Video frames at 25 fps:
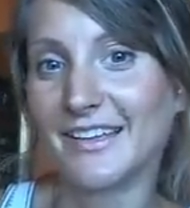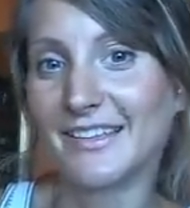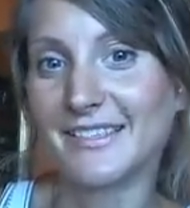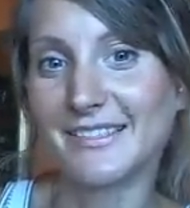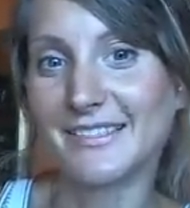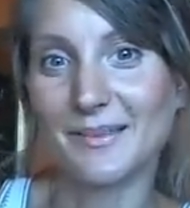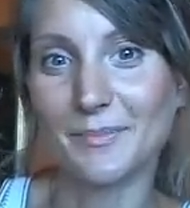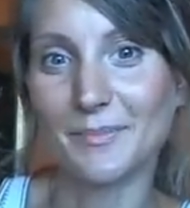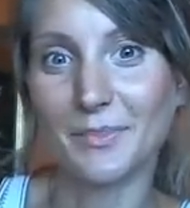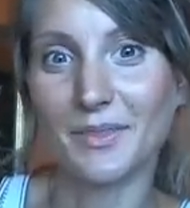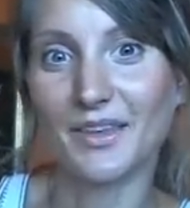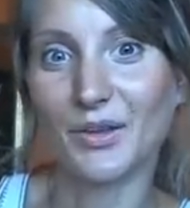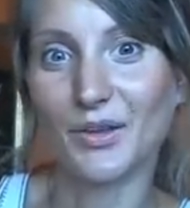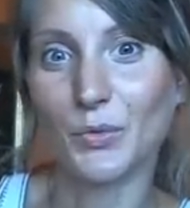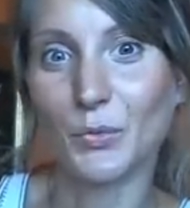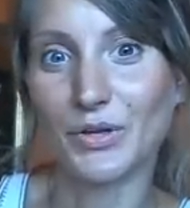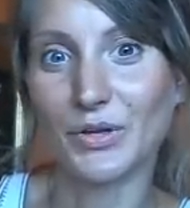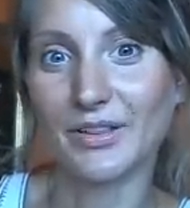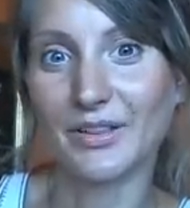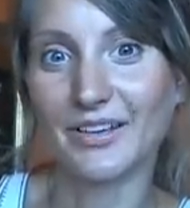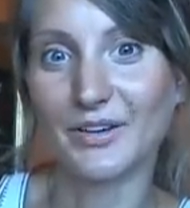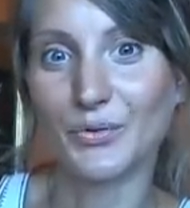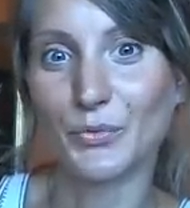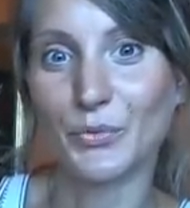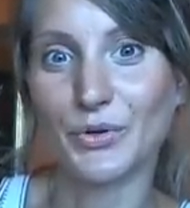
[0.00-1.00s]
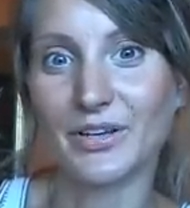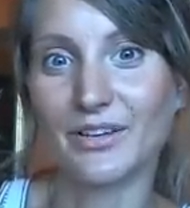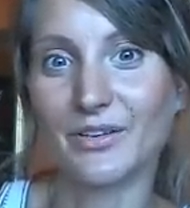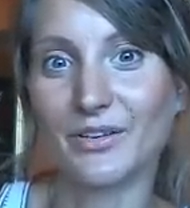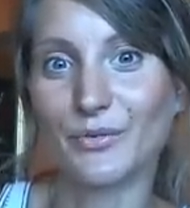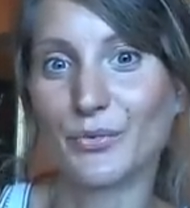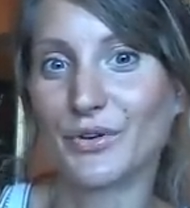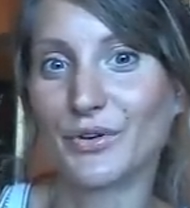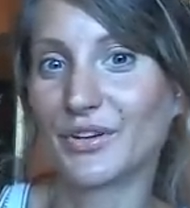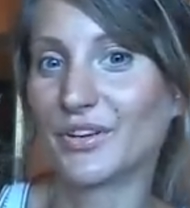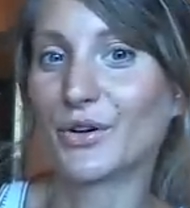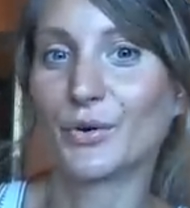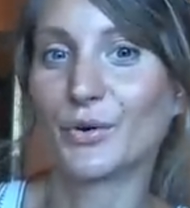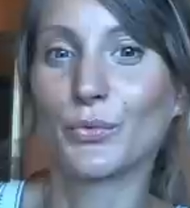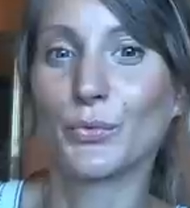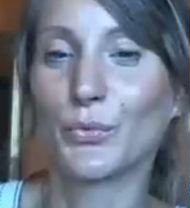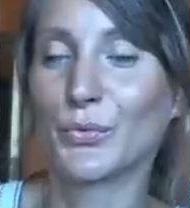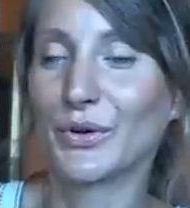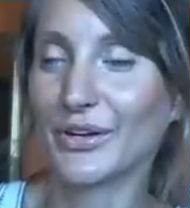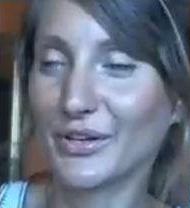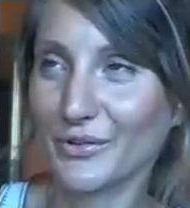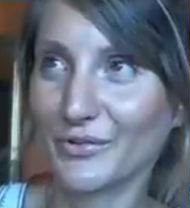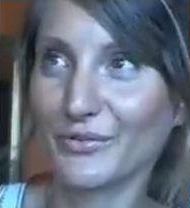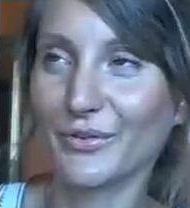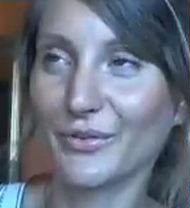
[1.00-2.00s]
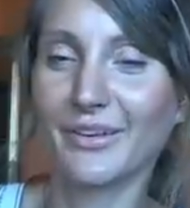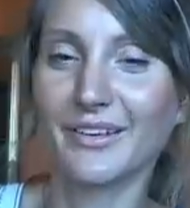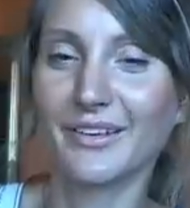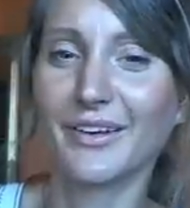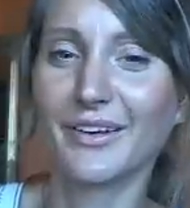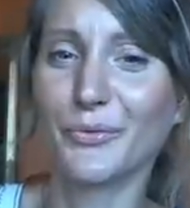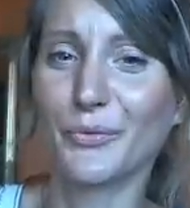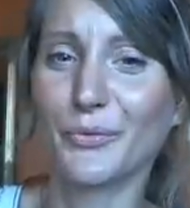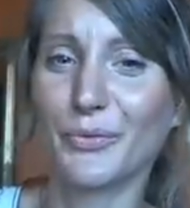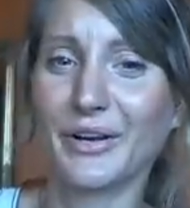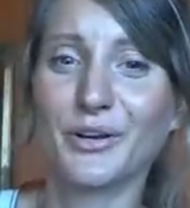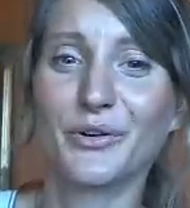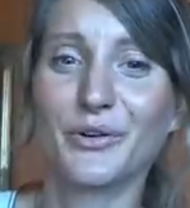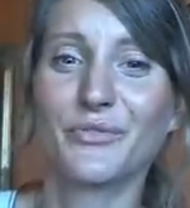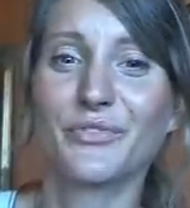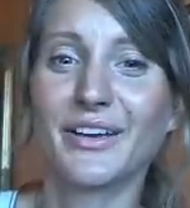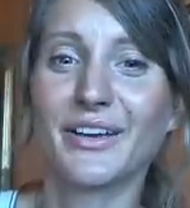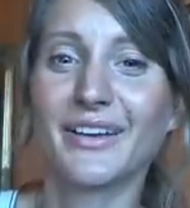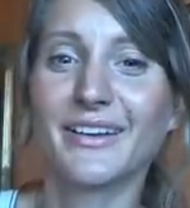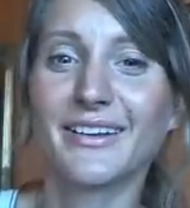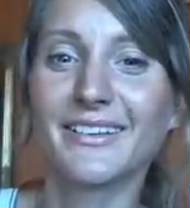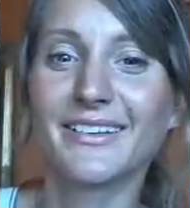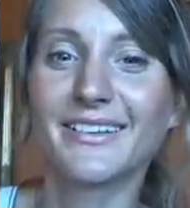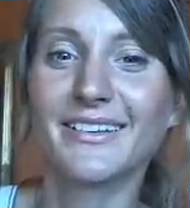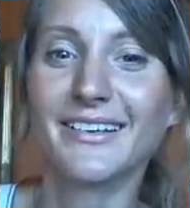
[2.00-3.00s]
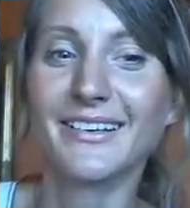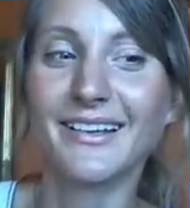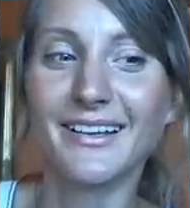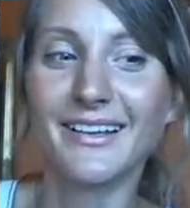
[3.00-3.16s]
something really renovated